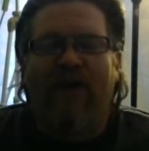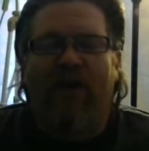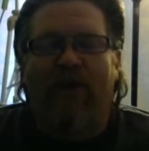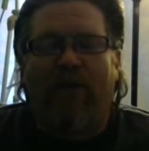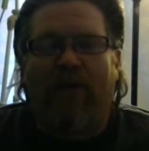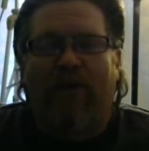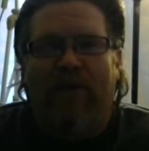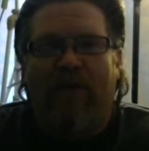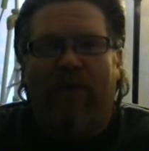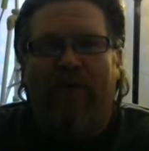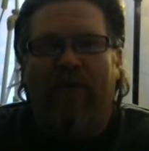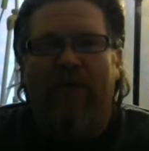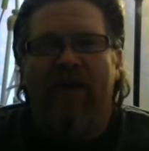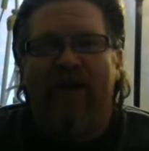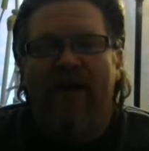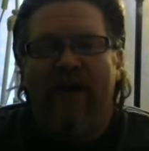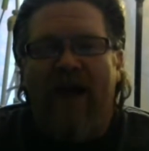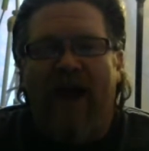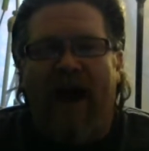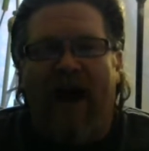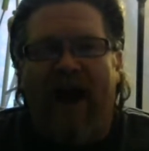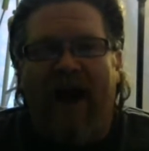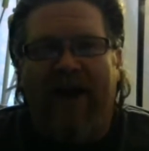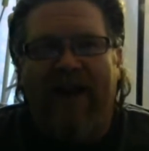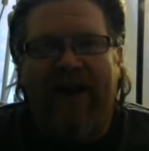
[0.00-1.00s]
Look, people,
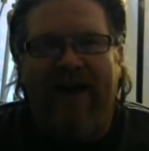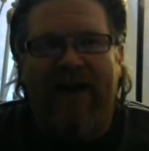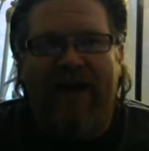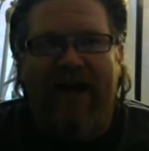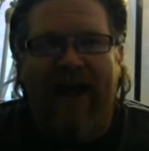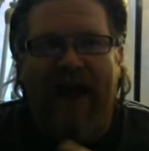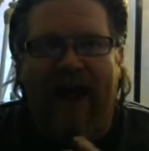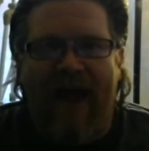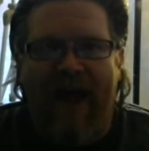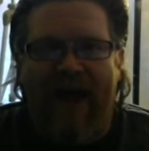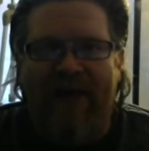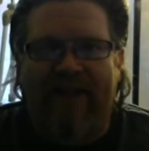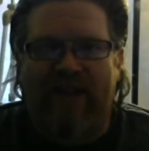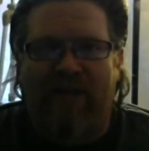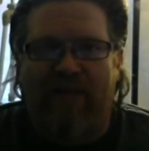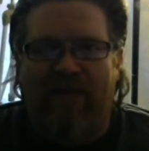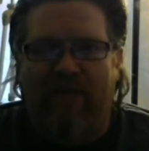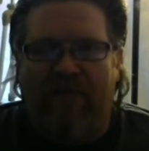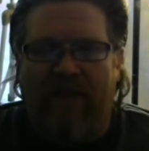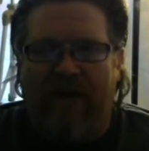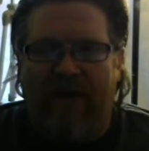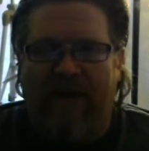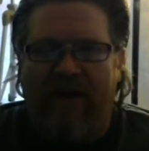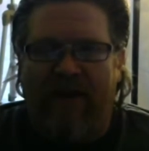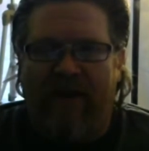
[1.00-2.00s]
I didn't ask to
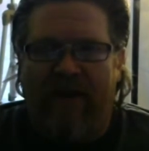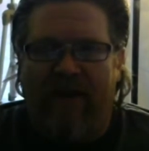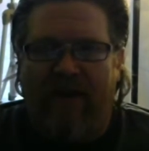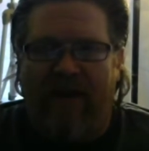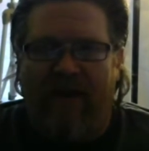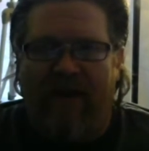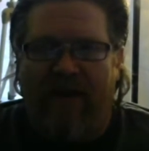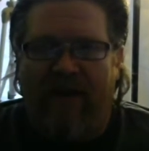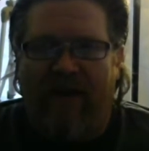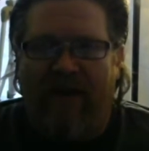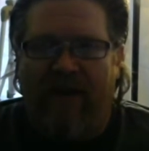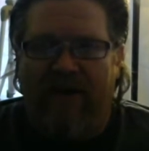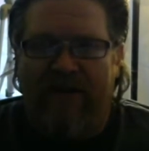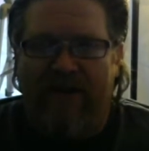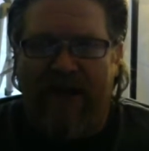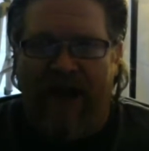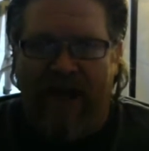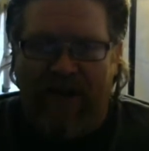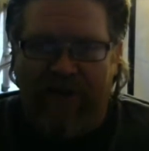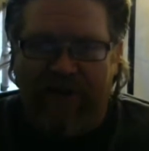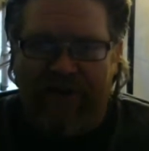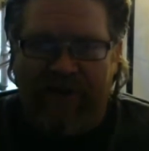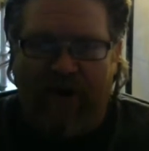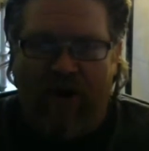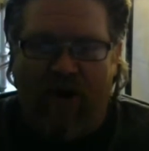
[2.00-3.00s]
be a
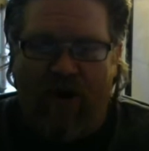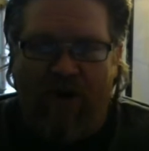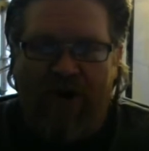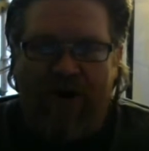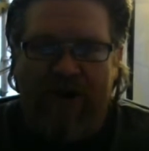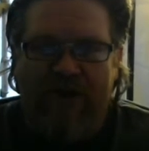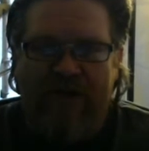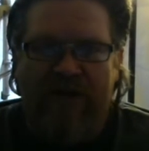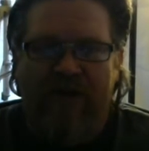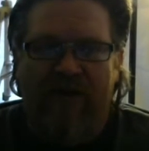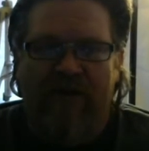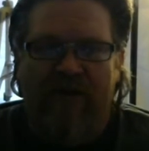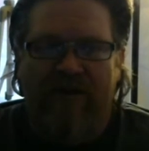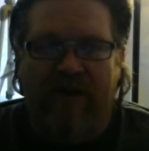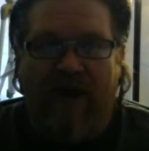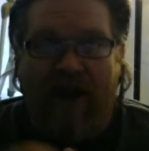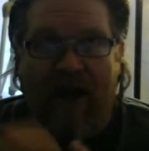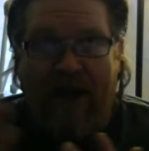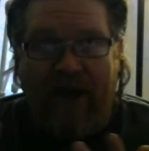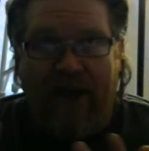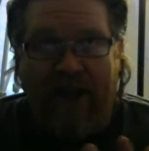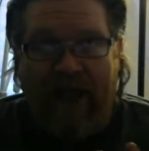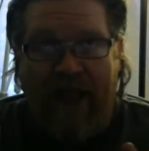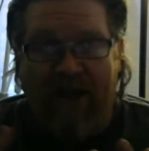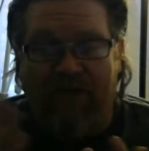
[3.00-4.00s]
talented artist.
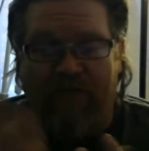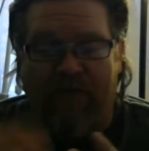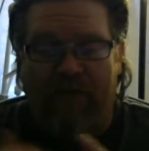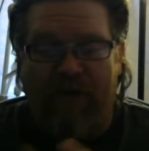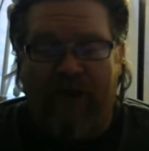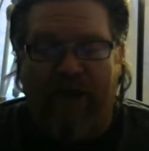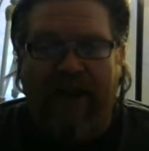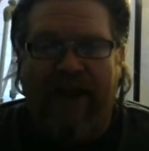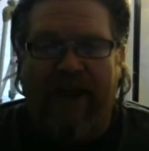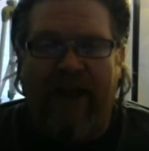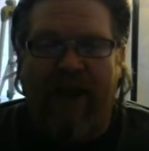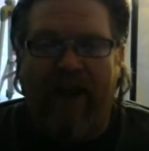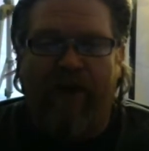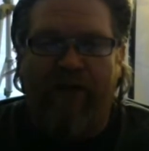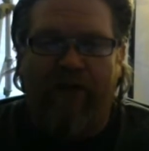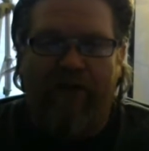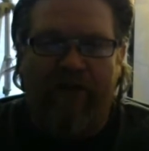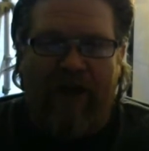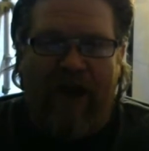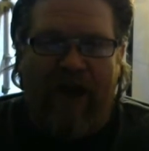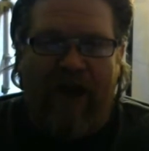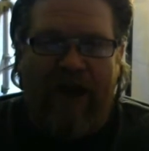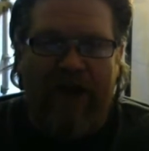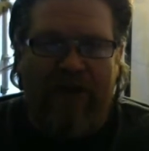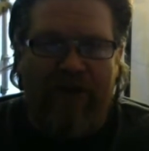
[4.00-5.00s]
God gave me a
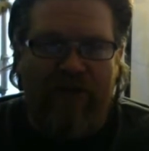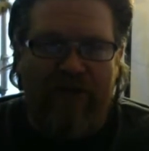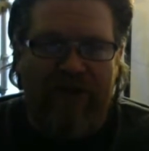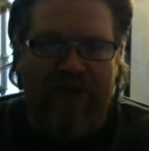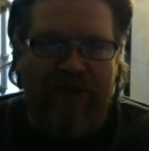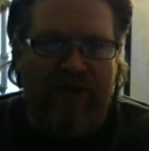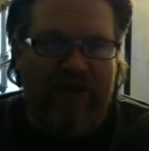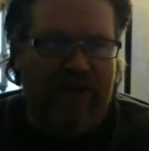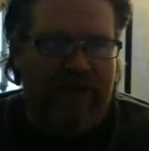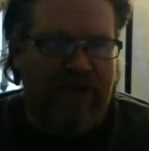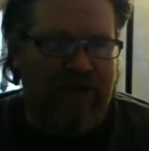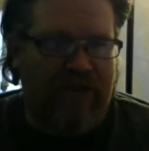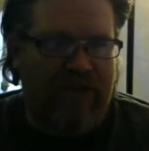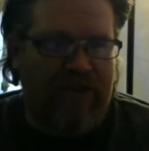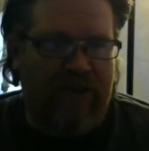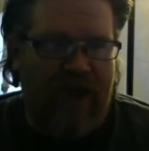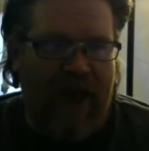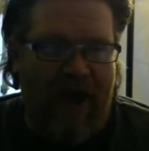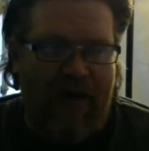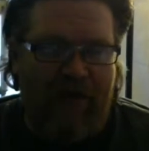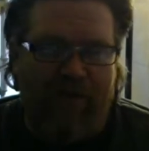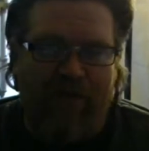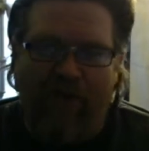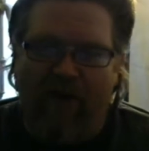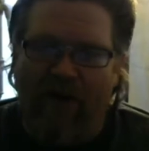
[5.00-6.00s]
gift. I use it just to
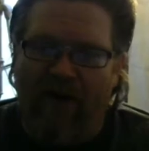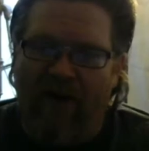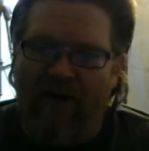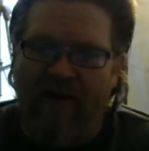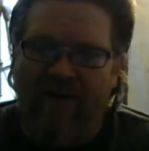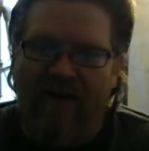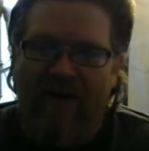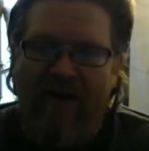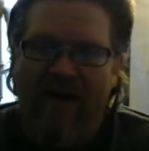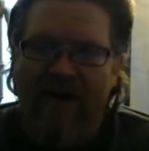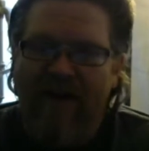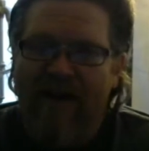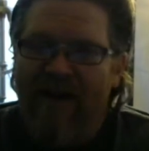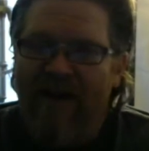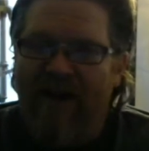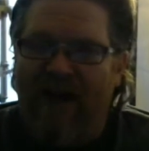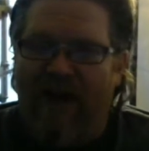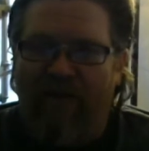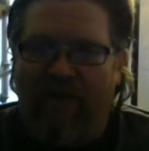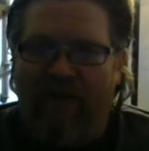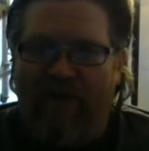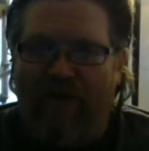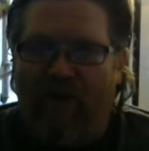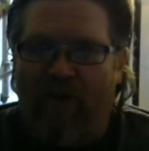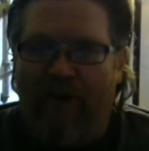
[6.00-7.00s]
have fun,
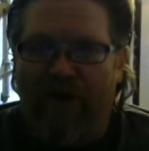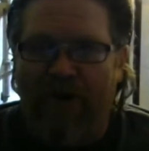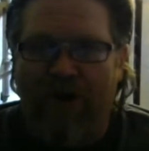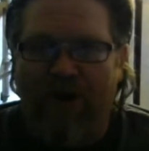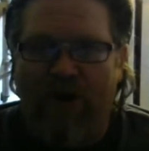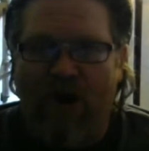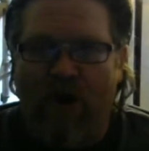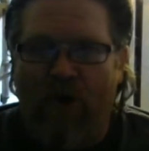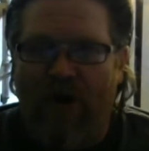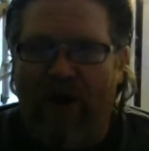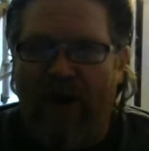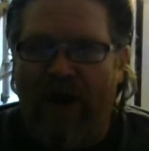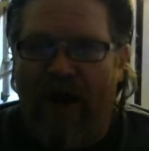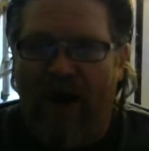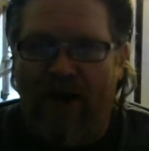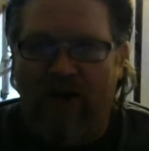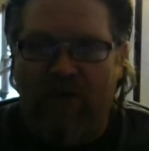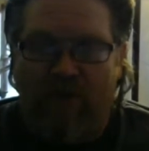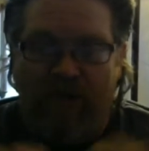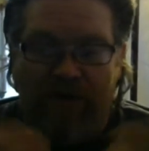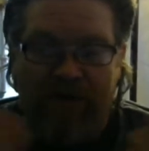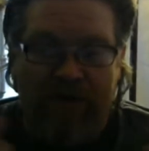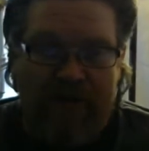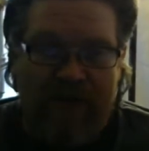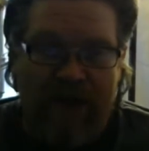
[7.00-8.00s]
and before you know it, I was
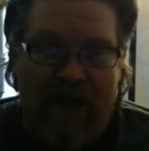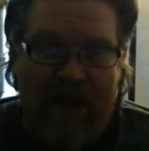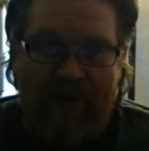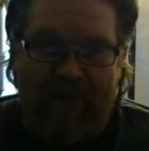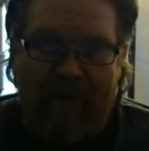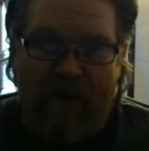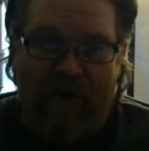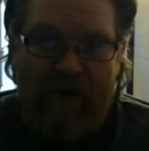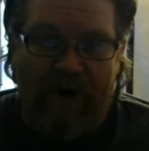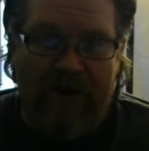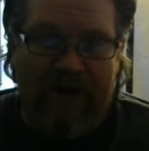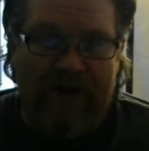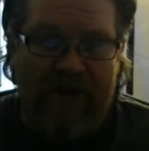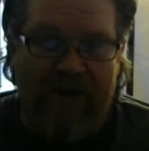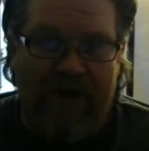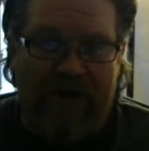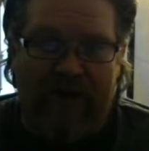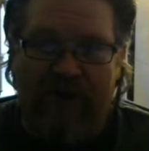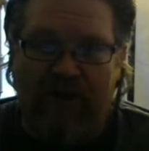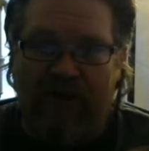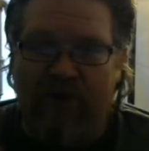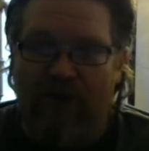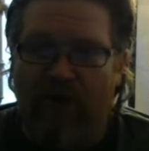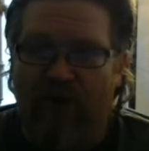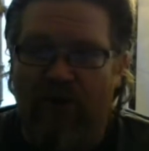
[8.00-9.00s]
one of the top artists at
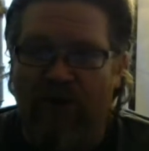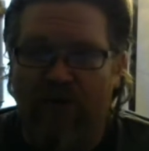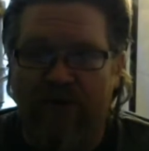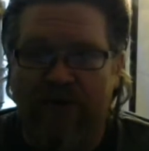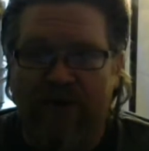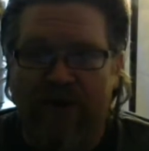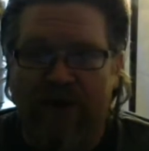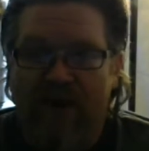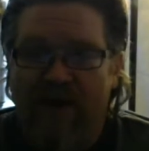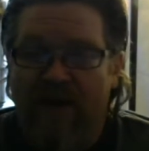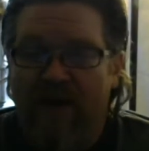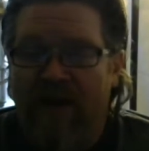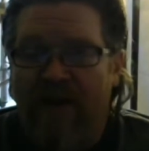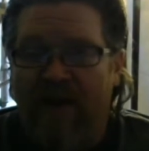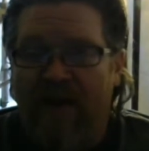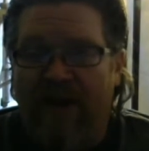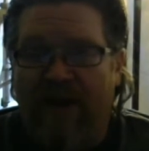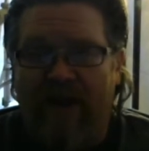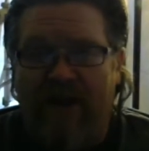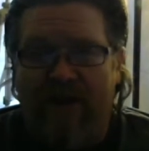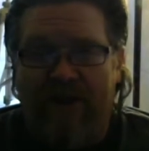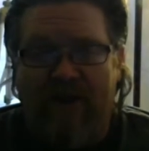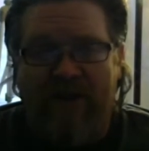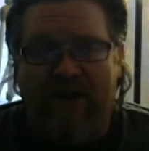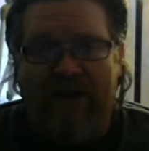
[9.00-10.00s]
the shows,
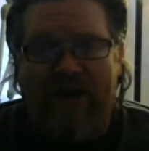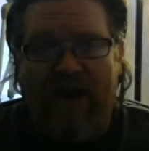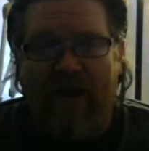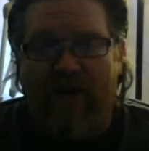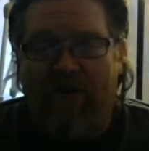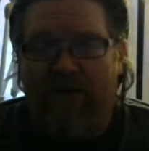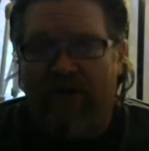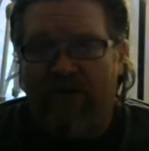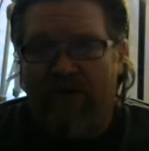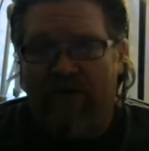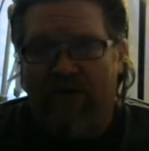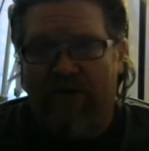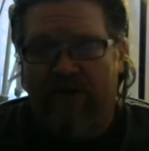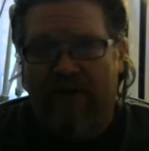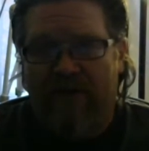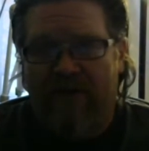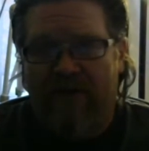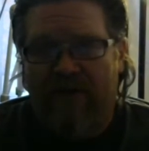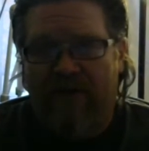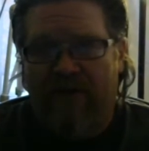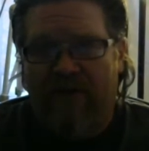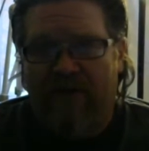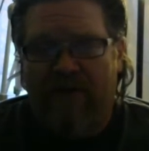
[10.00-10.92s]
and it's just how it goes.